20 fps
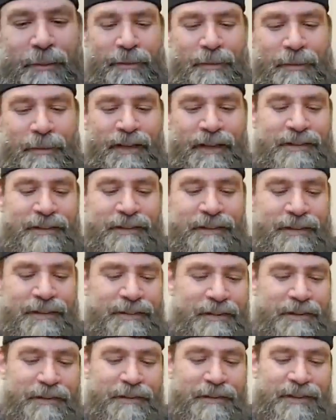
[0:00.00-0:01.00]
rocks on the
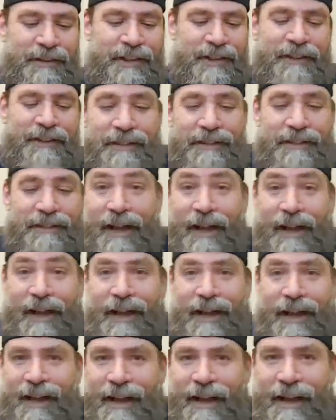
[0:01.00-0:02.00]
surface there. I,
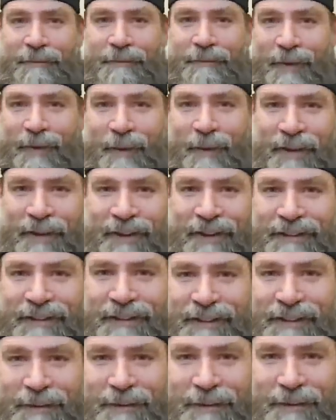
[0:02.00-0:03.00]
I'm I'm curious to see
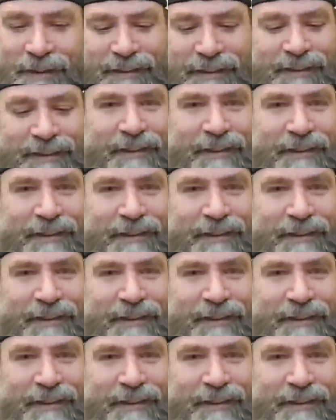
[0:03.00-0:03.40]
what this is.